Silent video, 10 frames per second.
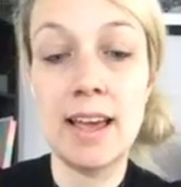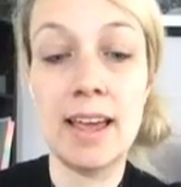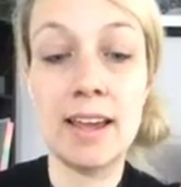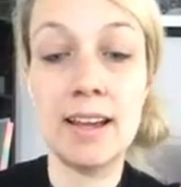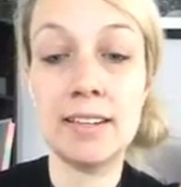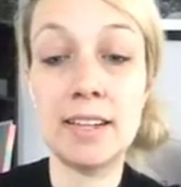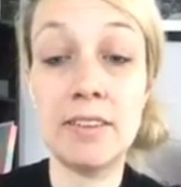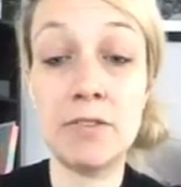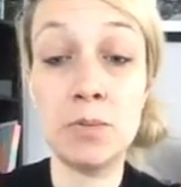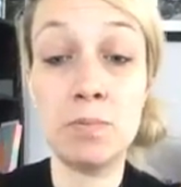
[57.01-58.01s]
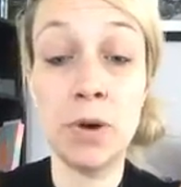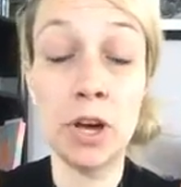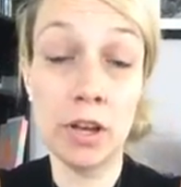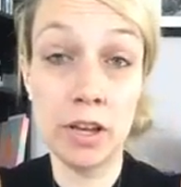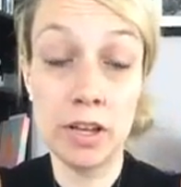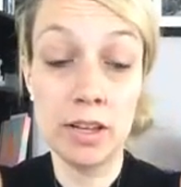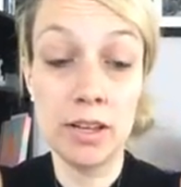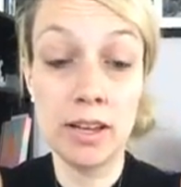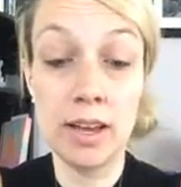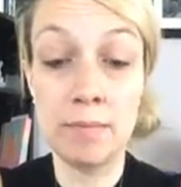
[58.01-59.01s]
And if you book
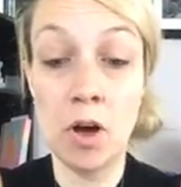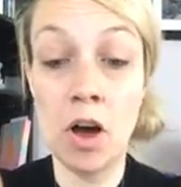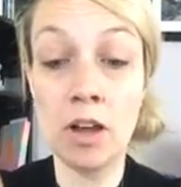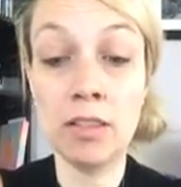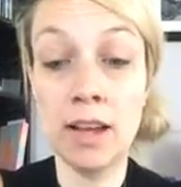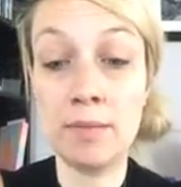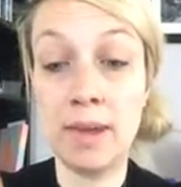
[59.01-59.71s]
an online